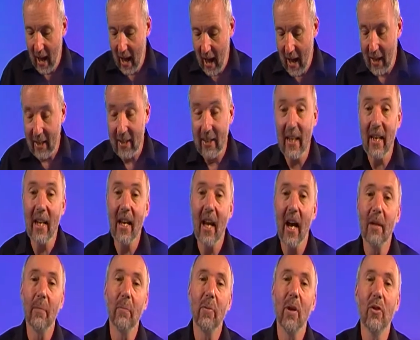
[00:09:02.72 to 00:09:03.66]
and
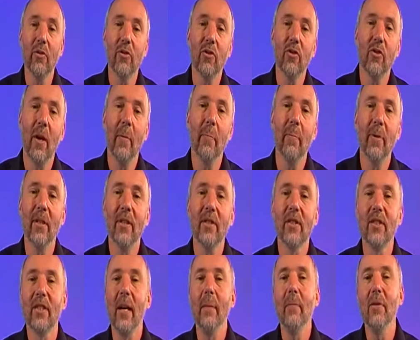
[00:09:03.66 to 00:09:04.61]
Ehud blows the
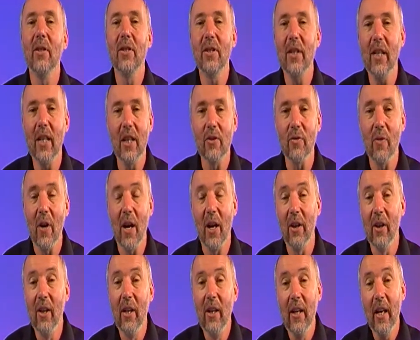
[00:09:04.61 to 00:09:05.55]
trumpet, summons
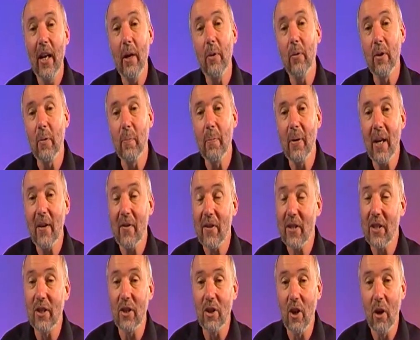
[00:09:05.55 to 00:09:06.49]
Israel. It would appear
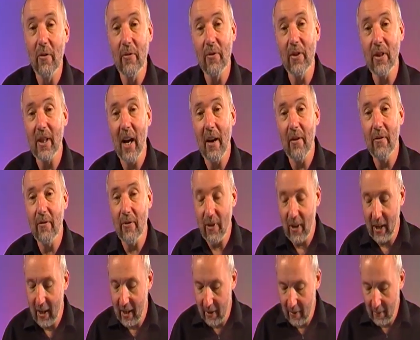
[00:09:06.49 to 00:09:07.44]
this is an off-the-cuff
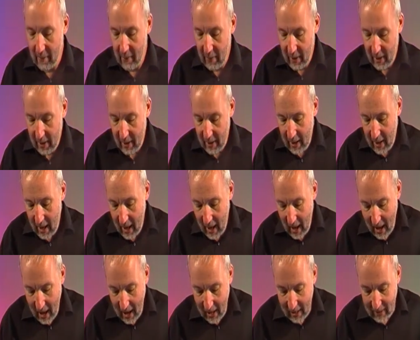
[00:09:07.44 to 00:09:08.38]
thing,
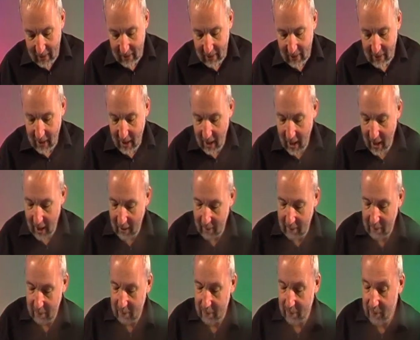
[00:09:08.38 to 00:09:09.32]
and
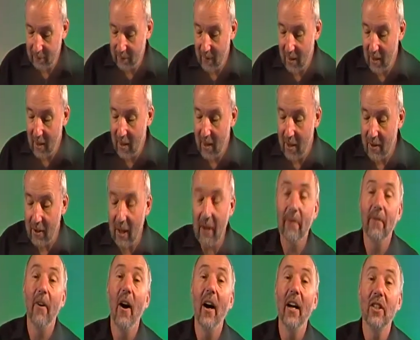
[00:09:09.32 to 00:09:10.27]

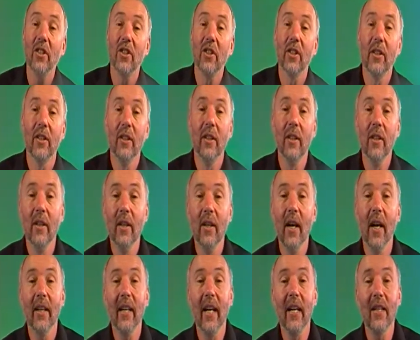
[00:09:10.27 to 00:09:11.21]
they fight
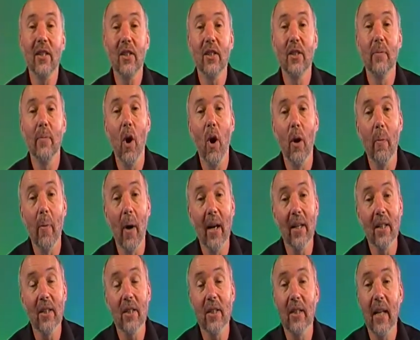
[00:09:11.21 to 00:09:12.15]
against the
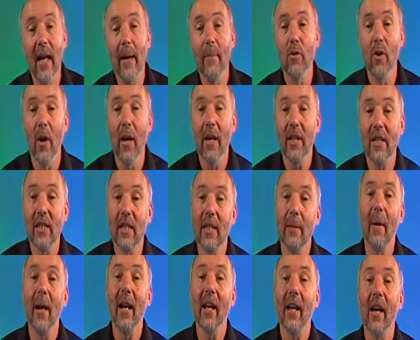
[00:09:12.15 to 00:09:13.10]
Moabites and Amorites
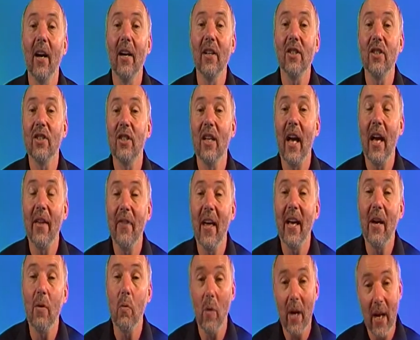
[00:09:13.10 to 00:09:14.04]
and Amalekites, and
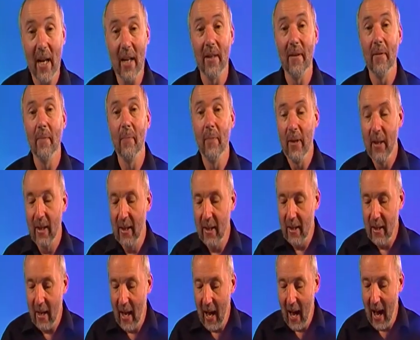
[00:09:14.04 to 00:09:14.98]
they win.
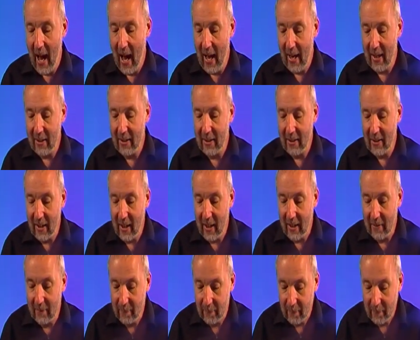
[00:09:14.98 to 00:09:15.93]
And
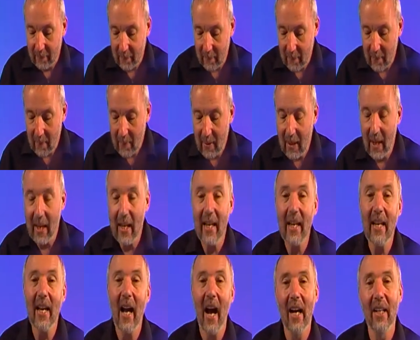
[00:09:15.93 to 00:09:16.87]

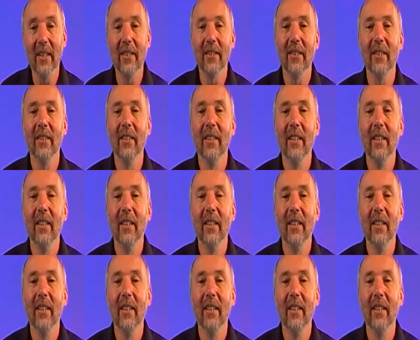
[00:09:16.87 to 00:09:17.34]
Ehud